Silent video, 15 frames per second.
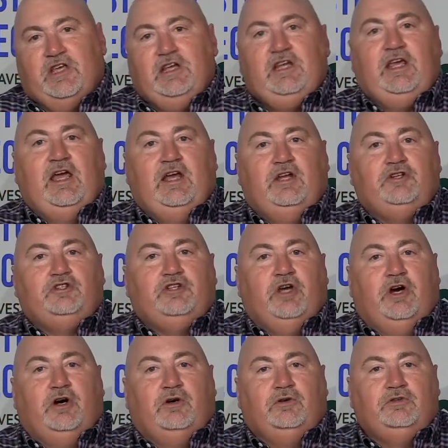Indiana
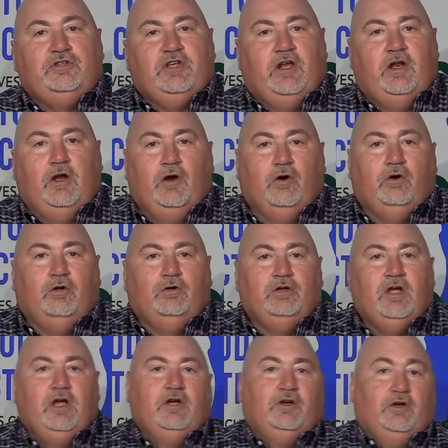Jones and an
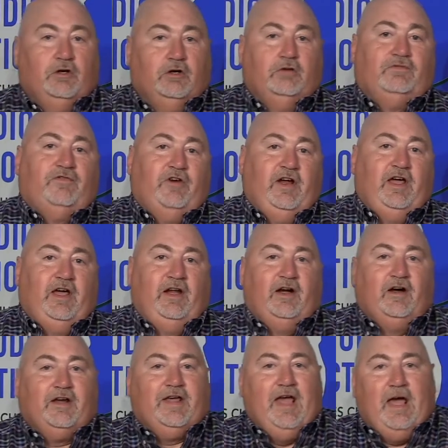old girlfriend
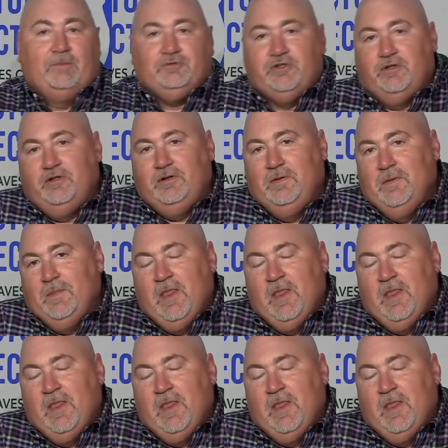are captured,